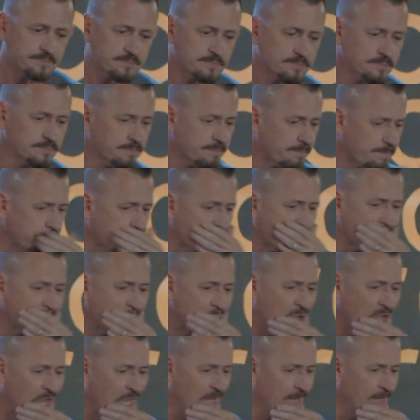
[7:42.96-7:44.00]

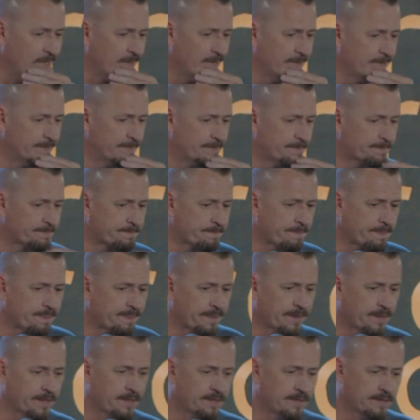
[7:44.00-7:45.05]

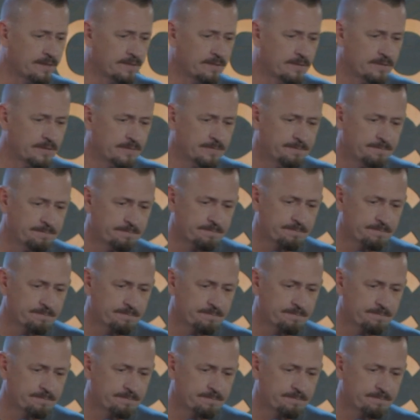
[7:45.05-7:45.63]
No one is speaking in this clip.